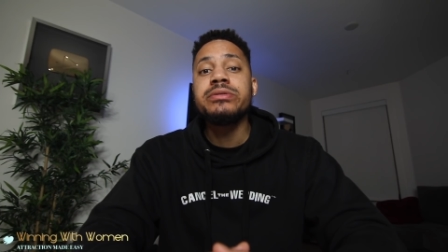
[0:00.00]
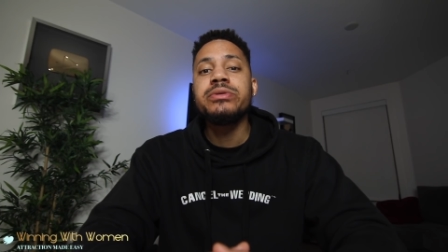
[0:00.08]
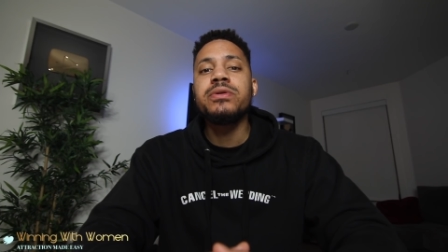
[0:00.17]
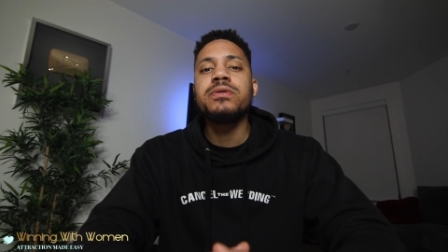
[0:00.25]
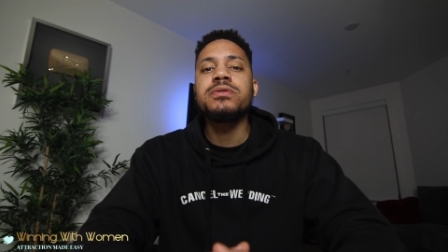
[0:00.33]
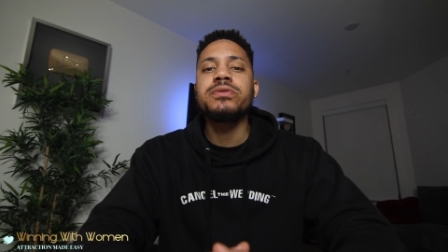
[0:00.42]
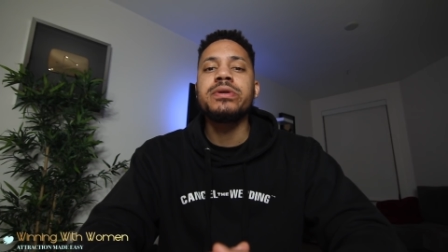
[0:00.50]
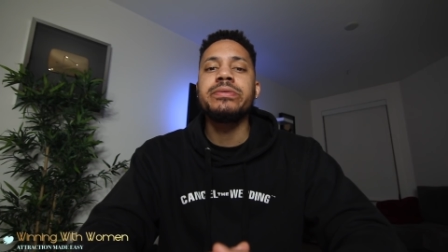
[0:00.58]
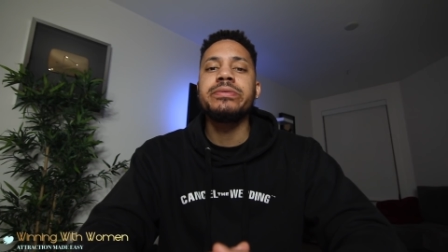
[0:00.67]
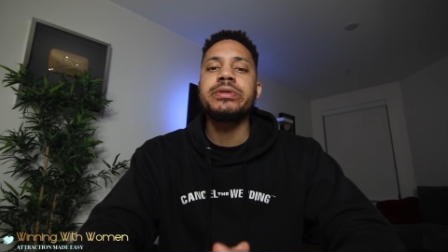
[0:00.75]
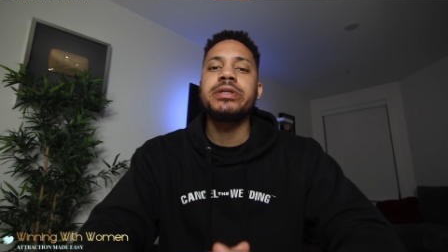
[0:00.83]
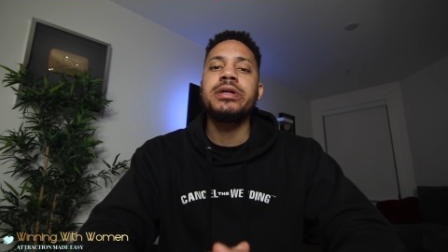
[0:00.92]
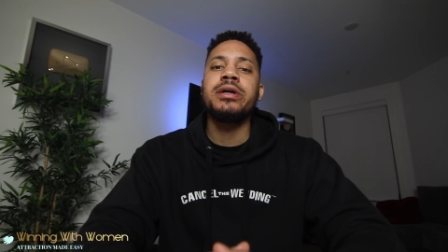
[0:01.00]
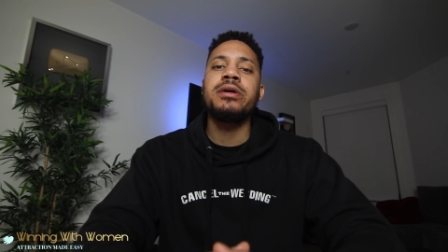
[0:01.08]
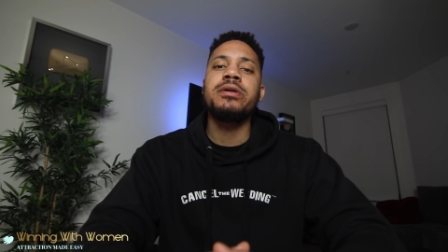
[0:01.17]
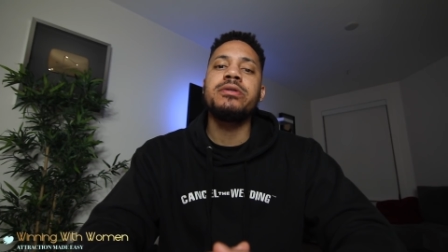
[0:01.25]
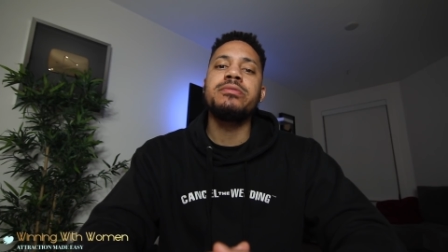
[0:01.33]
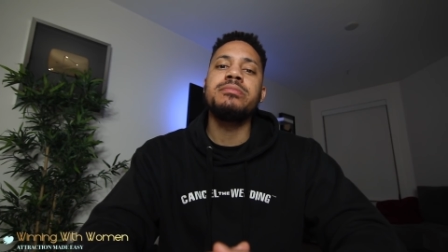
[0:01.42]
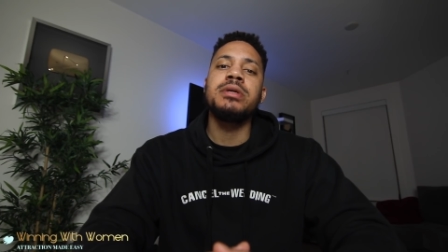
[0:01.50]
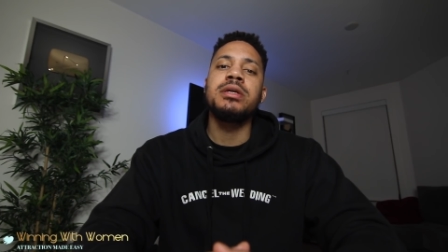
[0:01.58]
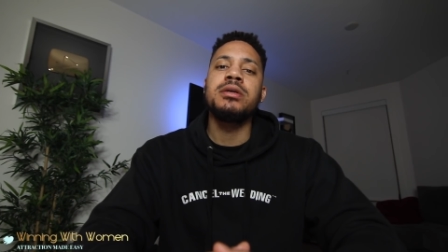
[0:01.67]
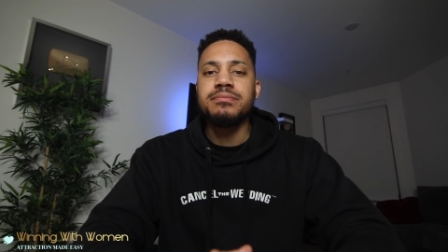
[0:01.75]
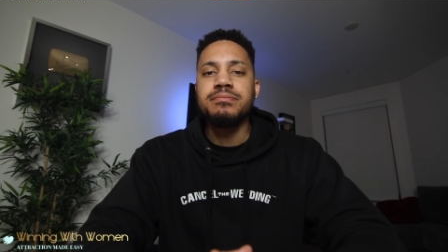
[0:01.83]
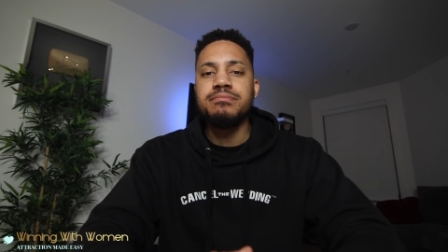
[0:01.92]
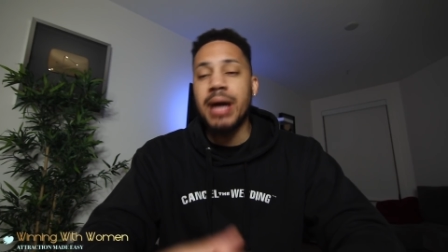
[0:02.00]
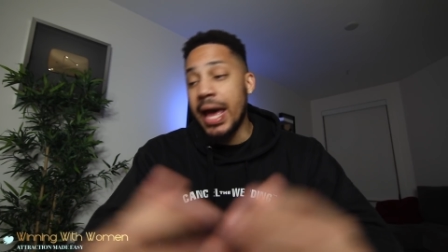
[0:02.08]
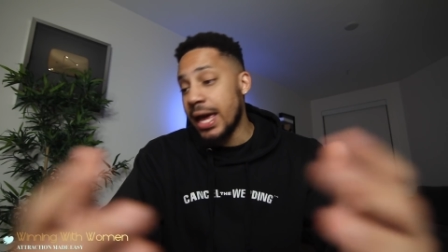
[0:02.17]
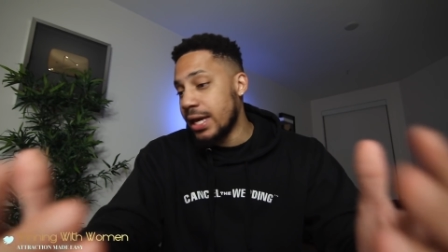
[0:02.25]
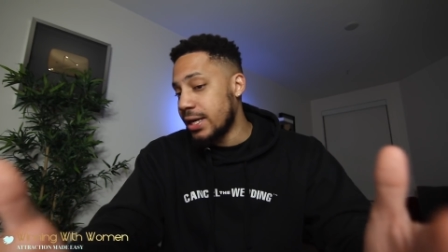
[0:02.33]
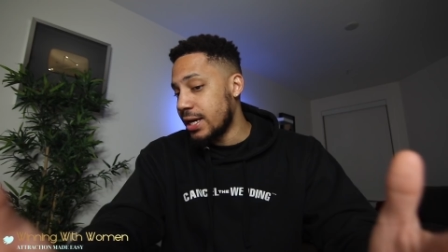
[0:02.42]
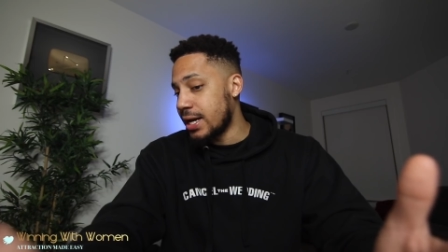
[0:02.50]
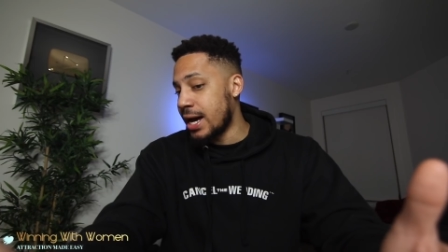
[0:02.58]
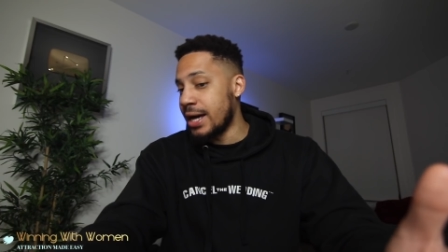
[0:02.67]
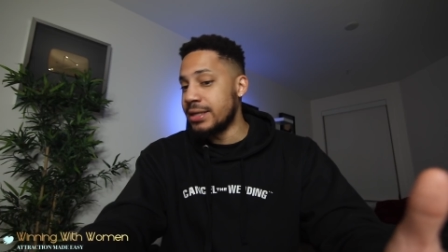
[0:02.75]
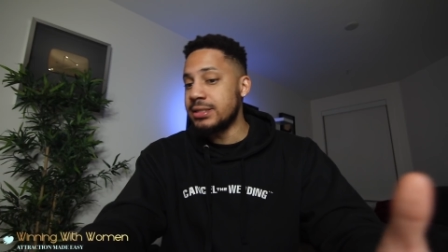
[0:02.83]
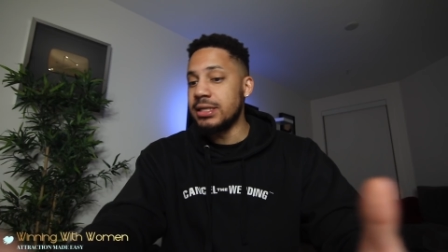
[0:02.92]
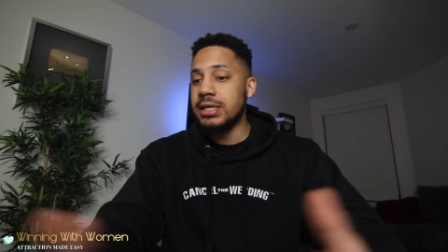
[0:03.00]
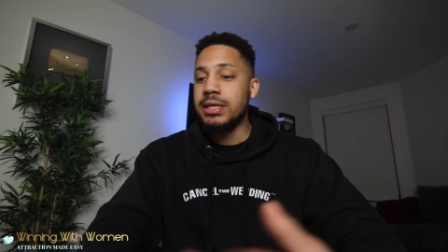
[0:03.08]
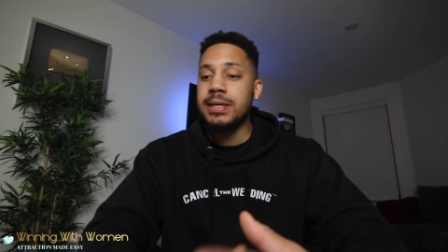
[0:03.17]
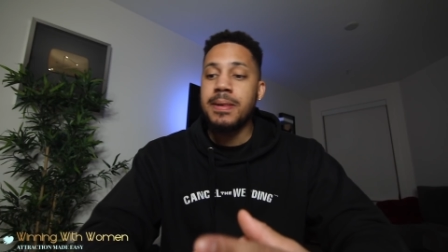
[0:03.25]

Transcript: What was wrong with the old me? But hey, honestly,